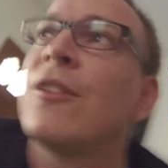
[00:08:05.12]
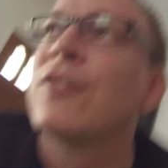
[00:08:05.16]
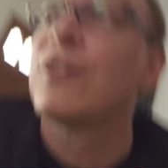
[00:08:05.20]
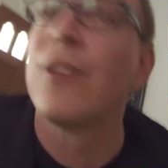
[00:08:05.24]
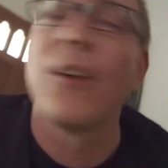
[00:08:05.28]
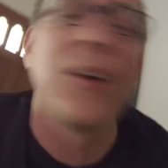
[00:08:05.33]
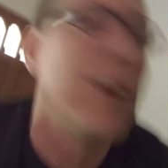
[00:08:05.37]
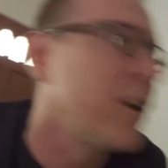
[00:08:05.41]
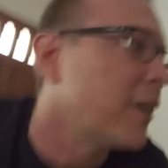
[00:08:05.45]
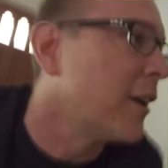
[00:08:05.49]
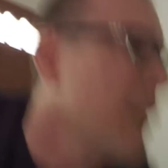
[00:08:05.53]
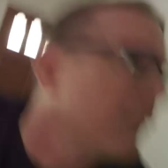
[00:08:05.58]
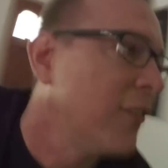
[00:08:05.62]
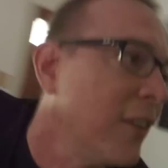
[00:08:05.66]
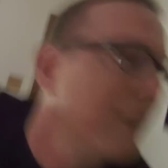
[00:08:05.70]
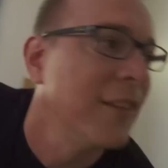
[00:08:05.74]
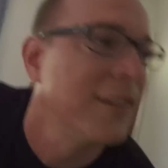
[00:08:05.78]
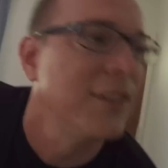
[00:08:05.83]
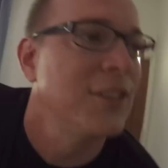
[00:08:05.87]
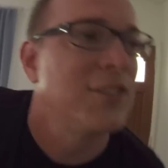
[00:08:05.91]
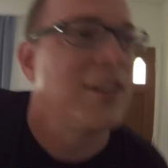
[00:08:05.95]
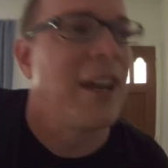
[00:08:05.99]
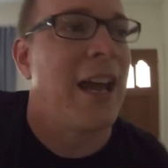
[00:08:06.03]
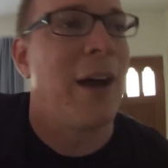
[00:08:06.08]
Sark is in
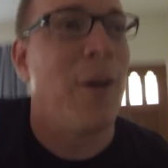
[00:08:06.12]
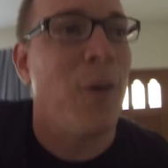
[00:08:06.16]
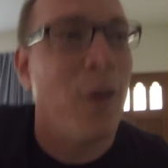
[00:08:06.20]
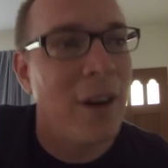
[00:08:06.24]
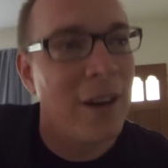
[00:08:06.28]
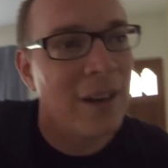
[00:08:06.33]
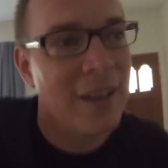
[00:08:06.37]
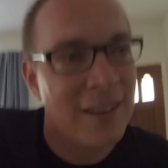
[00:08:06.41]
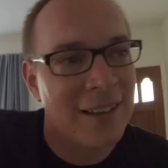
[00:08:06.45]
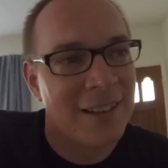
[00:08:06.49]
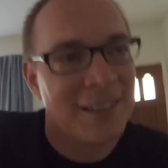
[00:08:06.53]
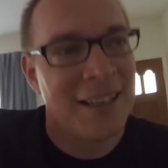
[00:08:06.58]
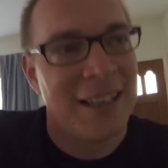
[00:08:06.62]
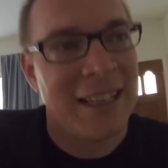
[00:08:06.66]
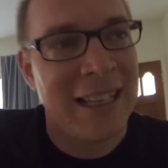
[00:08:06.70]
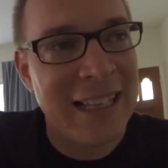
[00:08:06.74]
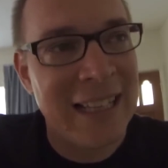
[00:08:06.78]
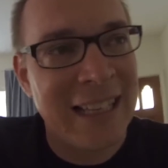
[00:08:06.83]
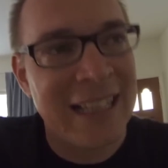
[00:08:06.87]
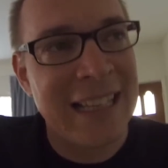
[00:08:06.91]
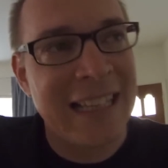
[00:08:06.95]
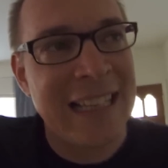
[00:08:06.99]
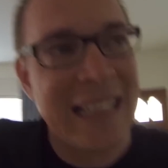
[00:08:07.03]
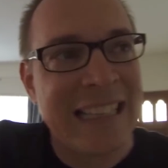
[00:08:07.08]
the shower.
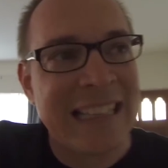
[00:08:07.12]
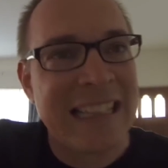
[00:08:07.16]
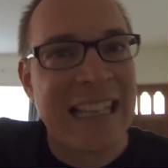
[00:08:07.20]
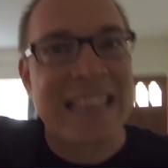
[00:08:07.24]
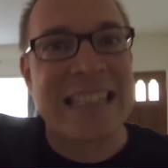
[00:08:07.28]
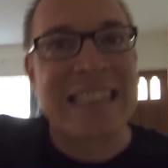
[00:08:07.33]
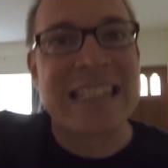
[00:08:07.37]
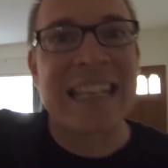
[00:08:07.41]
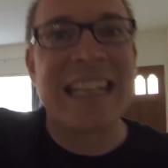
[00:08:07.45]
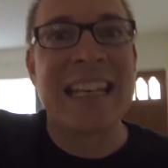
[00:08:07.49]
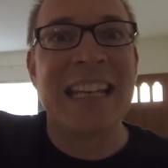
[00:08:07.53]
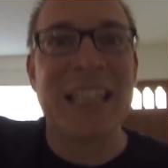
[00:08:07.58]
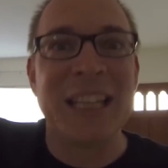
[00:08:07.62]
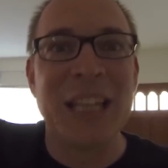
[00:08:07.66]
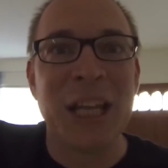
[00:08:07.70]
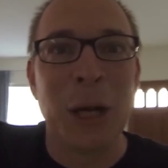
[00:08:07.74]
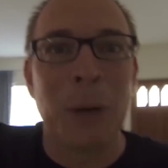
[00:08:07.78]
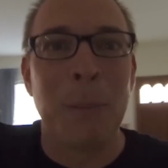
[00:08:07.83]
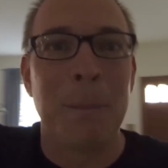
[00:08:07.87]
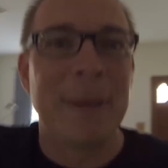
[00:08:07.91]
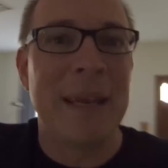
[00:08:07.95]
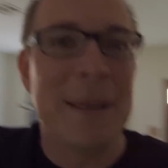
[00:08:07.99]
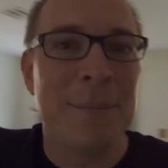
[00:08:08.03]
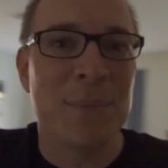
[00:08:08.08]
Let's get a
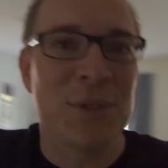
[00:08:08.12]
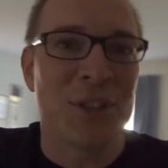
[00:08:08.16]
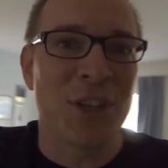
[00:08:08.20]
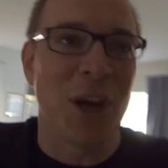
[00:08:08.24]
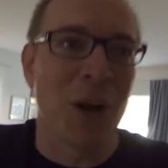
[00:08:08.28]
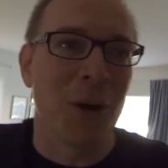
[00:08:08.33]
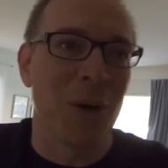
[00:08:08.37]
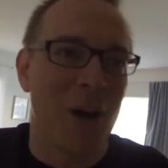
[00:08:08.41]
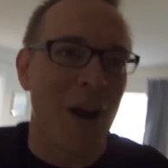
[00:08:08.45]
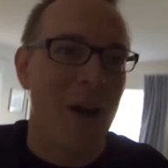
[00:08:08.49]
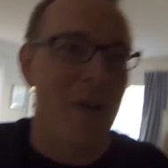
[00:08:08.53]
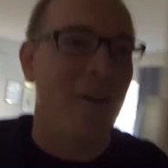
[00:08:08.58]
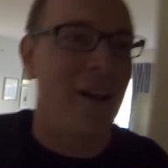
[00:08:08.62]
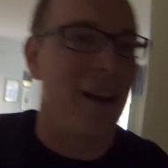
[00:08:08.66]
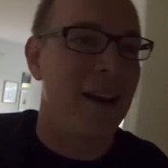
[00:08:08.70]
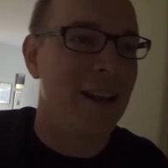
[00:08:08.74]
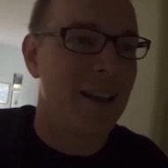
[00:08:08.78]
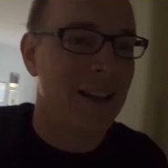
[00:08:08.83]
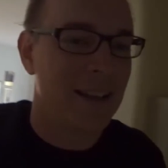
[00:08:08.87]
little peep show going.